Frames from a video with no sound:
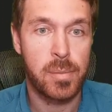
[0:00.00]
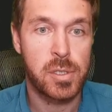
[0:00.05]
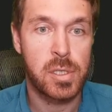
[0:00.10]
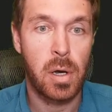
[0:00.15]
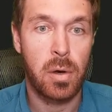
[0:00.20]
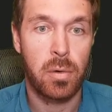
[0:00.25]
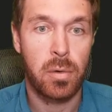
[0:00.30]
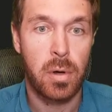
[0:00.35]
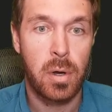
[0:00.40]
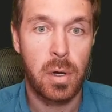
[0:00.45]

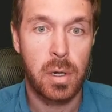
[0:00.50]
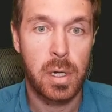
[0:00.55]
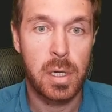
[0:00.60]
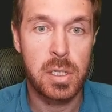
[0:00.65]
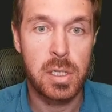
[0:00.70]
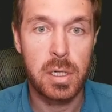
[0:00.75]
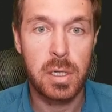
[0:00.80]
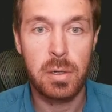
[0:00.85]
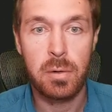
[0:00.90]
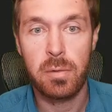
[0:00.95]
So
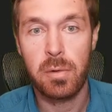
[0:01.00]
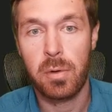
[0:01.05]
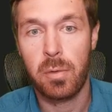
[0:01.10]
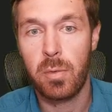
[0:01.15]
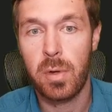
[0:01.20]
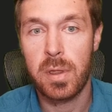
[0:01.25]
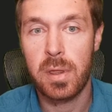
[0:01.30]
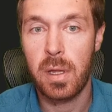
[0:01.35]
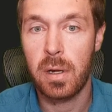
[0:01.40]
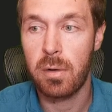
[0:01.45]
continuing
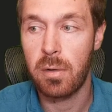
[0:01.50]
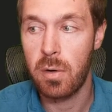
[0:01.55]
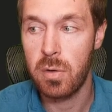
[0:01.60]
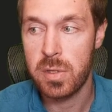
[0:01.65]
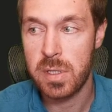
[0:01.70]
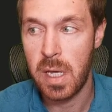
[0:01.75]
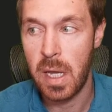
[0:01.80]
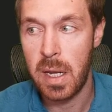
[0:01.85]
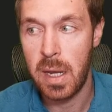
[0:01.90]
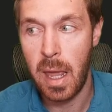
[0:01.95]
with the
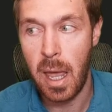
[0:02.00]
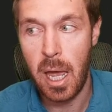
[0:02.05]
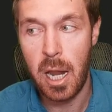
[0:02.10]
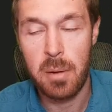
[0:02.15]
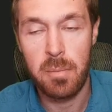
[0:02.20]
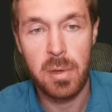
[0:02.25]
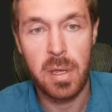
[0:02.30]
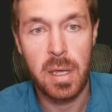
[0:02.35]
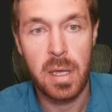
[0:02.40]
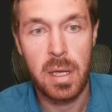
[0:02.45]
gross
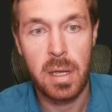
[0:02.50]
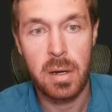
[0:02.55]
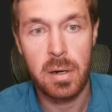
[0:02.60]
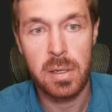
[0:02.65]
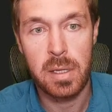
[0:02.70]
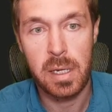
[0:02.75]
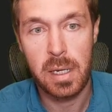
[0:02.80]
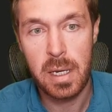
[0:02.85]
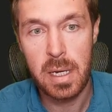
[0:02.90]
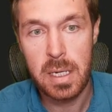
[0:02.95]
anatomy
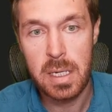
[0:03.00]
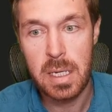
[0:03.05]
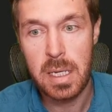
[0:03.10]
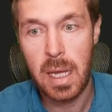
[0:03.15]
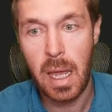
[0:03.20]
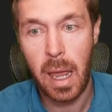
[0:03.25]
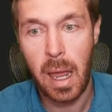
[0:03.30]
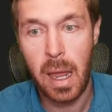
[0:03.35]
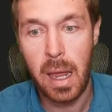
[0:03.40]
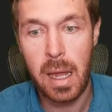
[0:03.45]
here, the
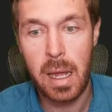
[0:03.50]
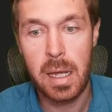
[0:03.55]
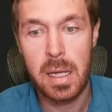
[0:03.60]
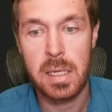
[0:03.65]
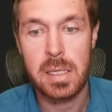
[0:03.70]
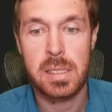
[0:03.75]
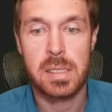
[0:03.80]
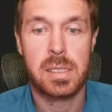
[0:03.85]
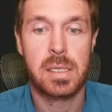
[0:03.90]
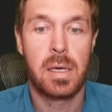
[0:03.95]
kidney
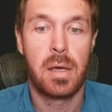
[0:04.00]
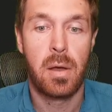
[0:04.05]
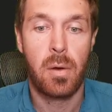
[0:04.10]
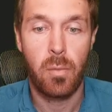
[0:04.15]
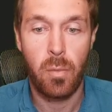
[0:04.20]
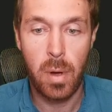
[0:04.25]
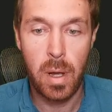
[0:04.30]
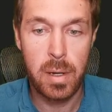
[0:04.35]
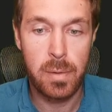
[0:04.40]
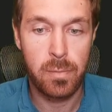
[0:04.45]
has
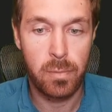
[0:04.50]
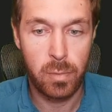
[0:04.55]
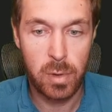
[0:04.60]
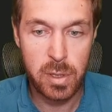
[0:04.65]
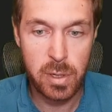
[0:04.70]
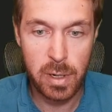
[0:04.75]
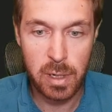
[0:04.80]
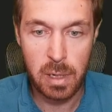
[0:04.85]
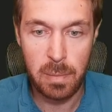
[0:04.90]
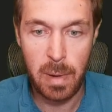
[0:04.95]
one, we
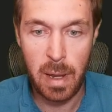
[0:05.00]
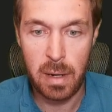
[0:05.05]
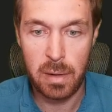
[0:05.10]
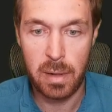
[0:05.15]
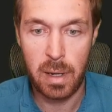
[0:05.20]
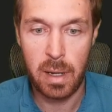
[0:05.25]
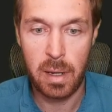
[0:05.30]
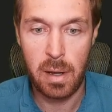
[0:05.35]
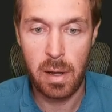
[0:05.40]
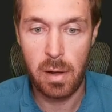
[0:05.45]
talked
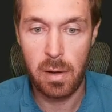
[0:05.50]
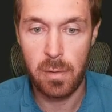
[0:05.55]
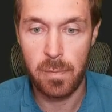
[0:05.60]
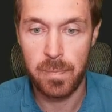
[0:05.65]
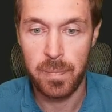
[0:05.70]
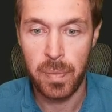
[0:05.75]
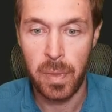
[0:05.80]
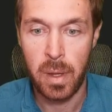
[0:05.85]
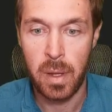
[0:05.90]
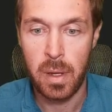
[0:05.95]
about
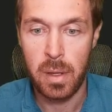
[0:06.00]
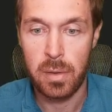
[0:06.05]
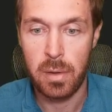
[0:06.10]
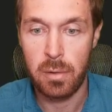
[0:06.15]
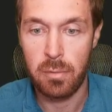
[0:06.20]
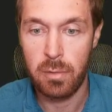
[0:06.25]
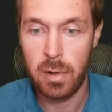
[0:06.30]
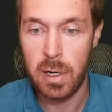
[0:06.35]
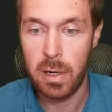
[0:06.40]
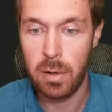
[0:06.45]
how
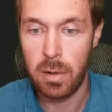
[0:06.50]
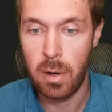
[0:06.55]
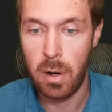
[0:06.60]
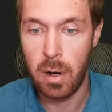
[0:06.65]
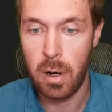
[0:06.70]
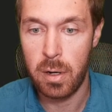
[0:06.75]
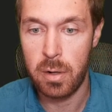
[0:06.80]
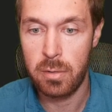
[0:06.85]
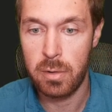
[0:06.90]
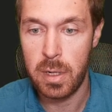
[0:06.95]
the renal
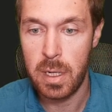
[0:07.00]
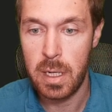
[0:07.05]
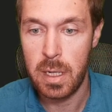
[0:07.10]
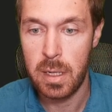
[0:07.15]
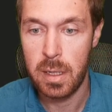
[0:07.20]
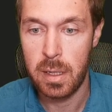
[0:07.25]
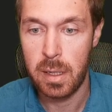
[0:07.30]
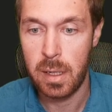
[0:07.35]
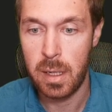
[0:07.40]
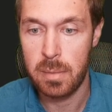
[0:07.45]

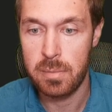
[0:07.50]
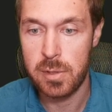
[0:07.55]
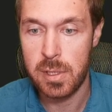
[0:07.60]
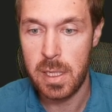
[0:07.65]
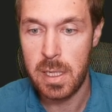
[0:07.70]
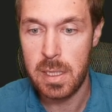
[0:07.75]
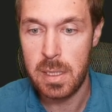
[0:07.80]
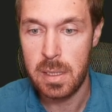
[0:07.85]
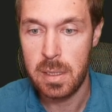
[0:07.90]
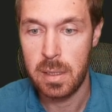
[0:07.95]
artery comes
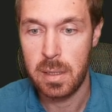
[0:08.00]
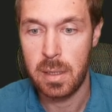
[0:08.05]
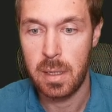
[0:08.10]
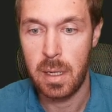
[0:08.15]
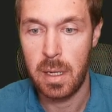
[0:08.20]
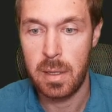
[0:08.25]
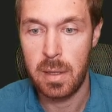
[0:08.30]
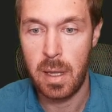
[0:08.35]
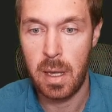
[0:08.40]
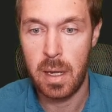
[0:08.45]
in
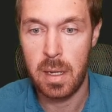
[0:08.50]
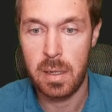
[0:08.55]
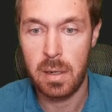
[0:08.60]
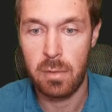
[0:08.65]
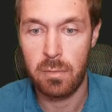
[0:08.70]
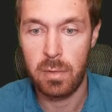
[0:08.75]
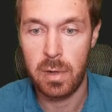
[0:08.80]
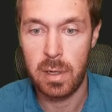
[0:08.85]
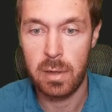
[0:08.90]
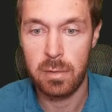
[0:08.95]
and then
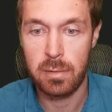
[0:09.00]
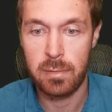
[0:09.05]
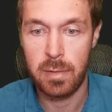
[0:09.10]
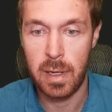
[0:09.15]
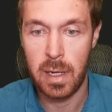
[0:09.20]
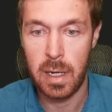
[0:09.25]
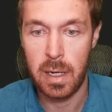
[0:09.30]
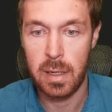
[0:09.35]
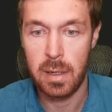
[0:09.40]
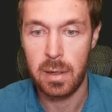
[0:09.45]
the renal
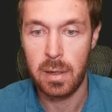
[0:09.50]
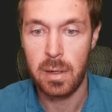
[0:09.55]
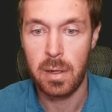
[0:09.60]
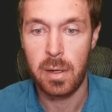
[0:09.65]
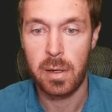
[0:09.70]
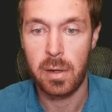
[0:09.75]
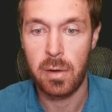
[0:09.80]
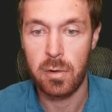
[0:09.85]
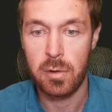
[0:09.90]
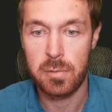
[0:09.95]
vein
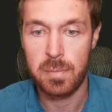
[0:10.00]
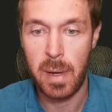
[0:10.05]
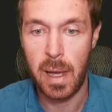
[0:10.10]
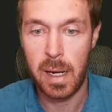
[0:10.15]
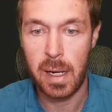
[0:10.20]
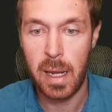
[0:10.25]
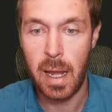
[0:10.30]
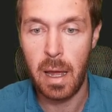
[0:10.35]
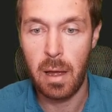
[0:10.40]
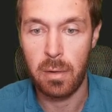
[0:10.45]
goes
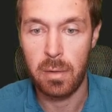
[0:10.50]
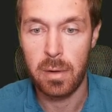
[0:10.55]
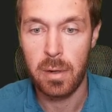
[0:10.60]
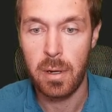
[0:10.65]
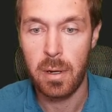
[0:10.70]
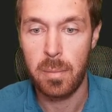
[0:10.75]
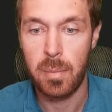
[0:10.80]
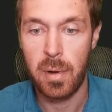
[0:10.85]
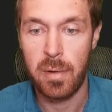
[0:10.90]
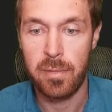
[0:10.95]
back out.
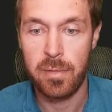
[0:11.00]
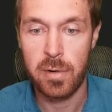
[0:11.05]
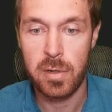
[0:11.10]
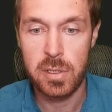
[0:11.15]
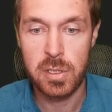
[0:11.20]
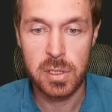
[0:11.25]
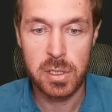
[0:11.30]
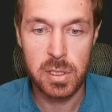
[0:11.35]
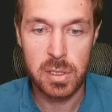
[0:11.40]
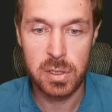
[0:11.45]
But
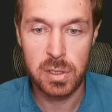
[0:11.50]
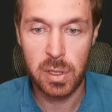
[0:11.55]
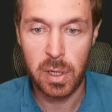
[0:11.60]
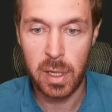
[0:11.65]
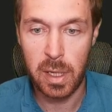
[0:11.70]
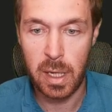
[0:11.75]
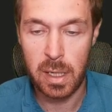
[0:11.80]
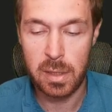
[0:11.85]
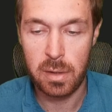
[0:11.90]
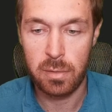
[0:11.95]
first, just
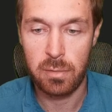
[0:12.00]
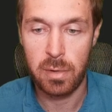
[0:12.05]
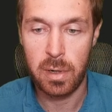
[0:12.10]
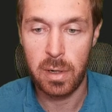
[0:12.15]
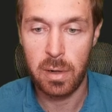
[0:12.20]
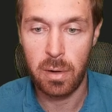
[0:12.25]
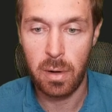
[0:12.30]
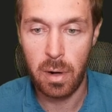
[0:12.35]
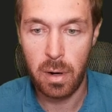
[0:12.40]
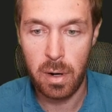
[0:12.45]
looking at the
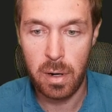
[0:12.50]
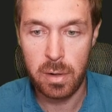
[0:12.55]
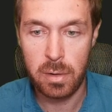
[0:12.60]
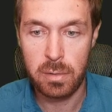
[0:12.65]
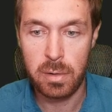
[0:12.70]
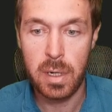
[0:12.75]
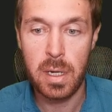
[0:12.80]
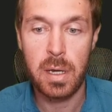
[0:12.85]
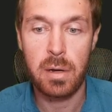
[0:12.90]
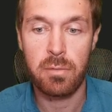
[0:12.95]
renal
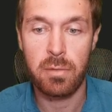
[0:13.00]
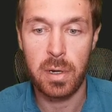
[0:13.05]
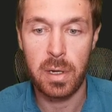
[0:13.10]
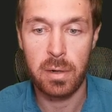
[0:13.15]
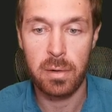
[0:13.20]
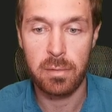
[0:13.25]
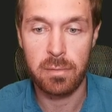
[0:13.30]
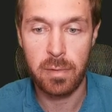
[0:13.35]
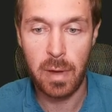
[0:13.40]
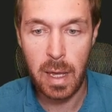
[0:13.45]
artery,
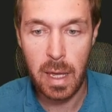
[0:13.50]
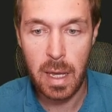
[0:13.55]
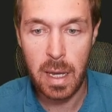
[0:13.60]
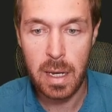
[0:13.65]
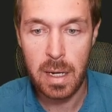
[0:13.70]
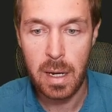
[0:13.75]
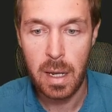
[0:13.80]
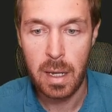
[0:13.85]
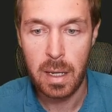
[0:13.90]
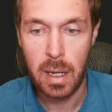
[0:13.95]
renal
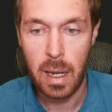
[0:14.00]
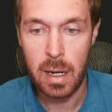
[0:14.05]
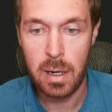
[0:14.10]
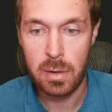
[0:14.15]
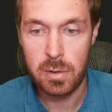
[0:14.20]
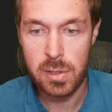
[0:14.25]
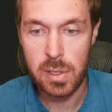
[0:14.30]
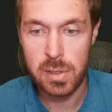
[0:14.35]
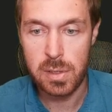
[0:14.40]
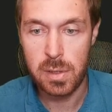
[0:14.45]
vein, and
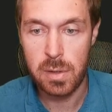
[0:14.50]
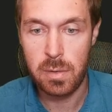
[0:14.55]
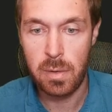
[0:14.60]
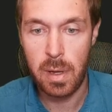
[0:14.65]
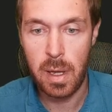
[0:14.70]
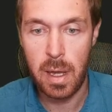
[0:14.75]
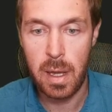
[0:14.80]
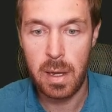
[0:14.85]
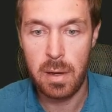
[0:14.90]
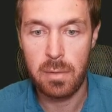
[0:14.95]
there's also
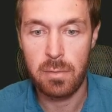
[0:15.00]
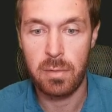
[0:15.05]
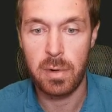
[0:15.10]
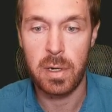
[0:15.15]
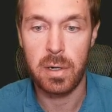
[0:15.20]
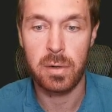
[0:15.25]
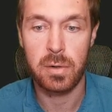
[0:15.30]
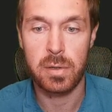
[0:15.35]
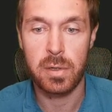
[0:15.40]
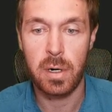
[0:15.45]
a
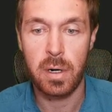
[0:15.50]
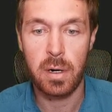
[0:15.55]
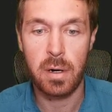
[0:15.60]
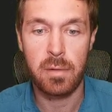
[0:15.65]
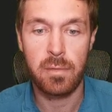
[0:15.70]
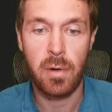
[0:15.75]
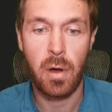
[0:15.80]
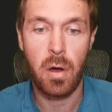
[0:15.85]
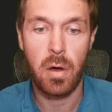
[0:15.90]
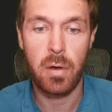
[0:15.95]
renal
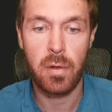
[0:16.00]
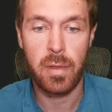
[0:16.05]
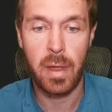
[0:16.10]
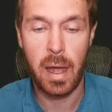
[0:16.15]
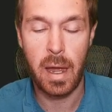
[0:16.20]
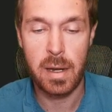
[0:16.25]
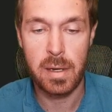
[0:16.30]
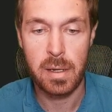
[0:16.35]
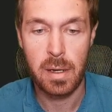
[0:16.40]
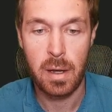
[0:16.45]
nerve. All
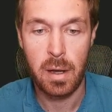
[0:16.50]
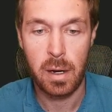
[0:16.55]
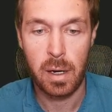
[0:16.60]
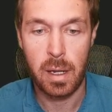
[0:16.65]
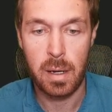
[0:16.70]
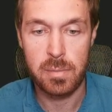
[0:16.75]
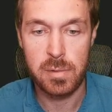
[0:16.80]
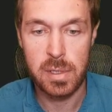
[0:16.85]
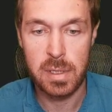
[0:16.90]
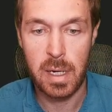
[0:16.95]
that
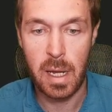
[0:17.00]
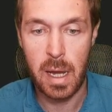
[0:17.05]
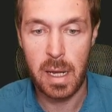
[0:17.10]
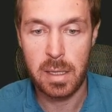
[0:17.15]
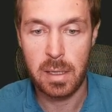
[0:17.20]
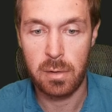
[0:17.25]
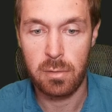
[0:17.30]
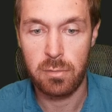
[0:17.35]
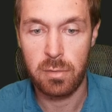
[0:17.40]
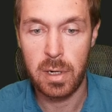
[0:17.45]
comes in
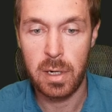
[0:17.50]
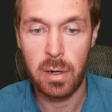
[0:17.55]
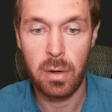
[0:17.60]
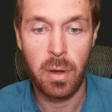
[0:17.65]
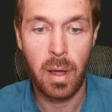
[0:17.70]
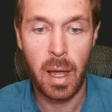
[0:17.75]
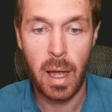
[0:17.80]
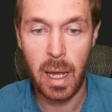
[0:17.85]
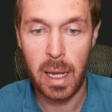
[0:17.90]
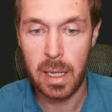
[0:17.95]
at the
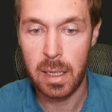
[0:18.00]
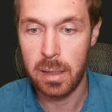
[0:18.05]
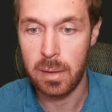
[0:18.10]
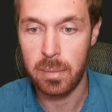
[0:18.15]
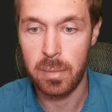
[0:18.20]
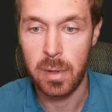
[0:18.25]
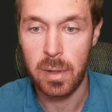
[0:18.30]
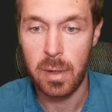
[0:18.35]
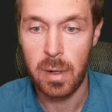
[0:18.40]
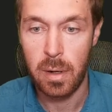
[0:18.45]
renal
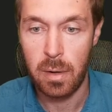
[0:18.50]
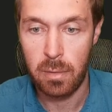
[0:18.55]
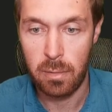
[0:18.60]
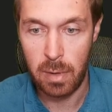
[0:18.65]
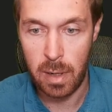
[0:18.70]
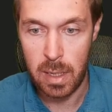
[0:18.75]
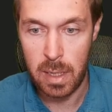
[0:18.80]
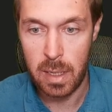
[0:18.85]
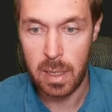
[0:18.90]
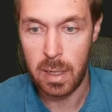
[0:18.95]
hilum
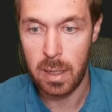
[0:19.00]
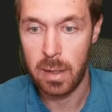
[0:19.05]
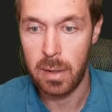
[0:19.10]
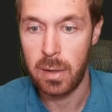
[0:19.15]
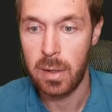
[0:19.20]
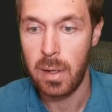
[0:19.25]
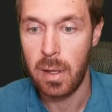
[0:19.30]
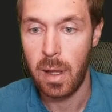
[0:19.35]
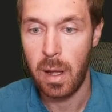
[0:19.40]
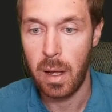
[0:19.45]
right
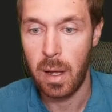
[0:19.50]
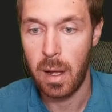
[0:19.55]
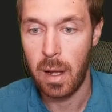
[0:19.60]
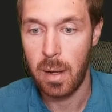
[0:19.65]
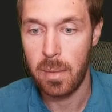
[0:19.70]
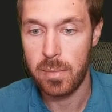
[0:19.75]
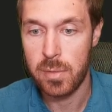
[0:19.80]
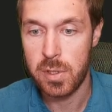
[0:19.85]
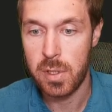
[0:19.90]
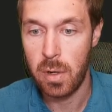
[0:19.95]
here.
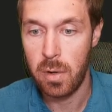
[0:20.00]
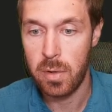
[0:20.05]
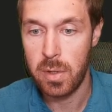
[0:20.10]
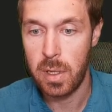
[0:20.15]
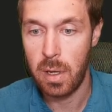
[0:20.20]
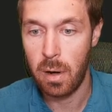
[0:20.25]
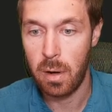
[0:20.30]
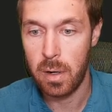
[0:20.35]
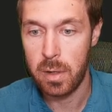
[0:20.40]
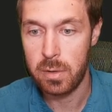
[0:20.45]
So
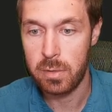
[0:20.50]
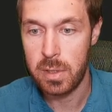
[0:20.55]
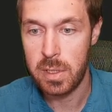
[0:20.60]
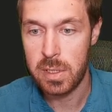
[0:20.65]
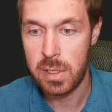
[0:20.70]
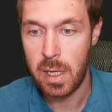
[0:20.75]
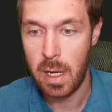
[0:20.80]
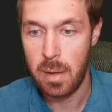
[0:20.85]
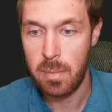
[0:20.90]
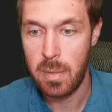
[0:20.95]
the
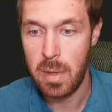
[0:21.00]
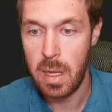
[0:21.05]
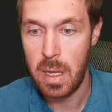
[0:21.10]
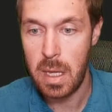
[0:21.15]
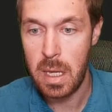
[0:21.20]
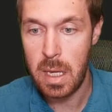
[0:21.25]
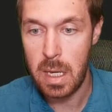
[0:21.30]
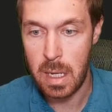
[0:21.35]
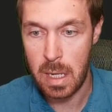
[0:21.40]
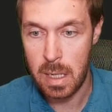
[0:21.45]
arteries come
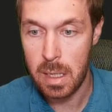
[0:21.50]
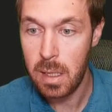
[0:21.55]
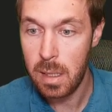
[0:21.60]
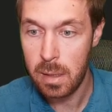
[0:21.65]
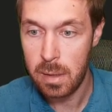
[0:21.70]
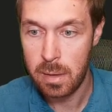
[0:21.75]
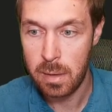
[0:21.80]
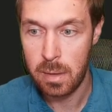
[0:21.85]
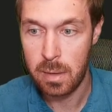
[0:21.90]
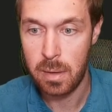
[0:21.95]

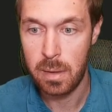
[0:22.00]
in.